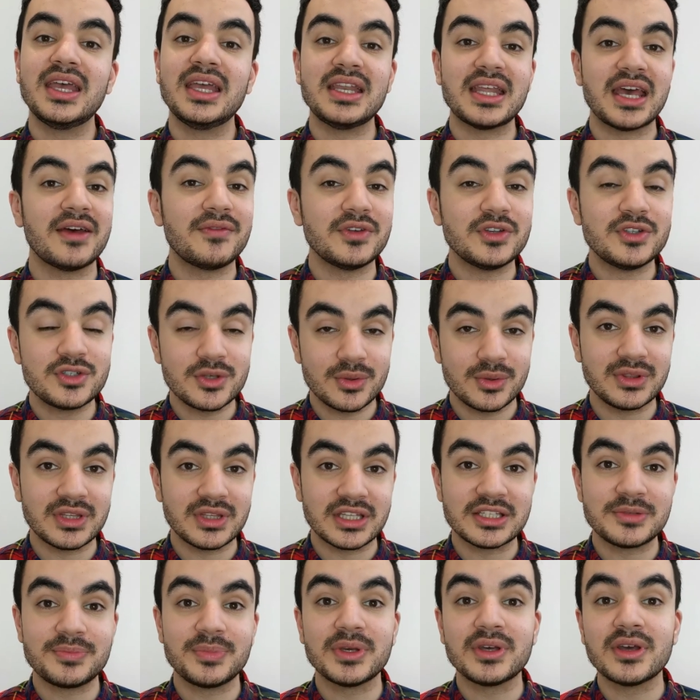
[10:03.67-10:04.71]
in ever doing
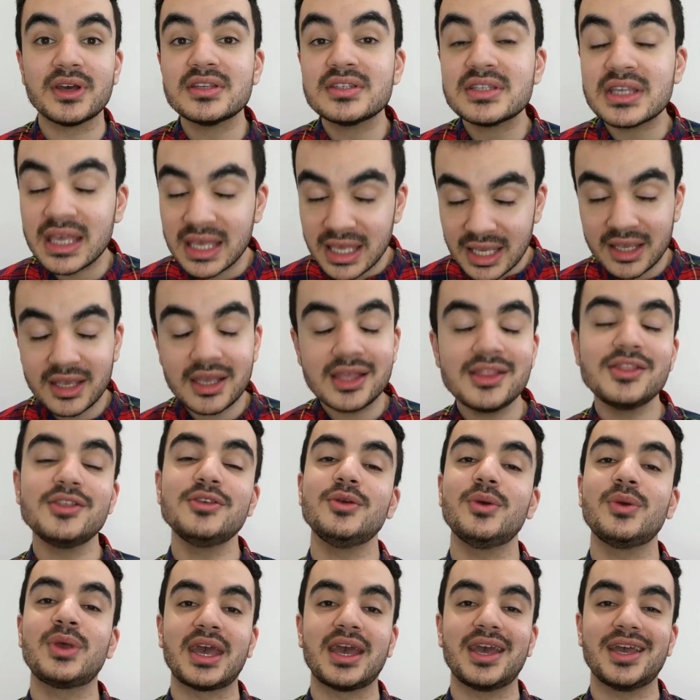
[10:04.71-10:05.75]
this, because here in
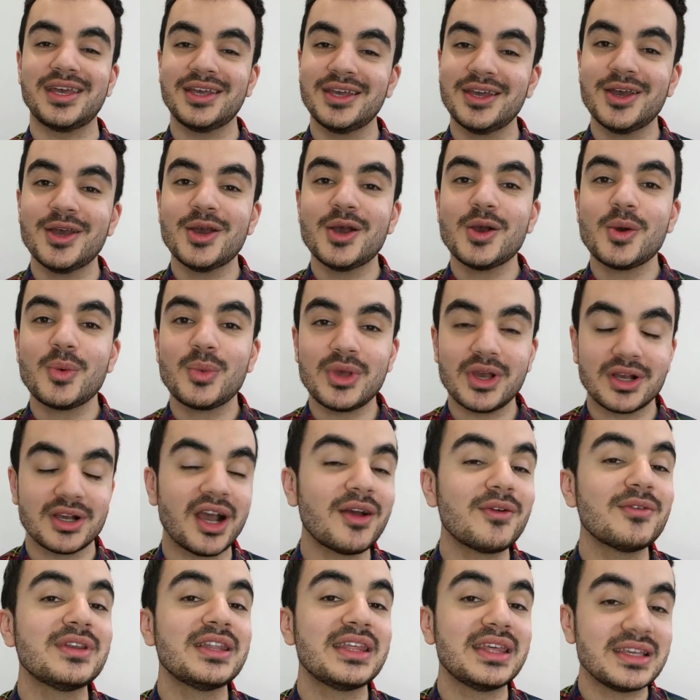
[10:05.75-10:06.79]
the UK, we are
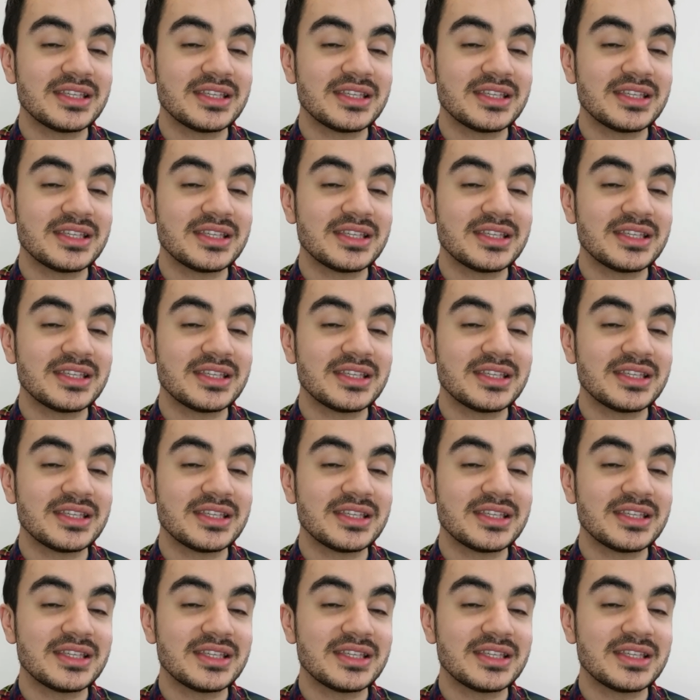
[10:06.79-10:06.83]
currently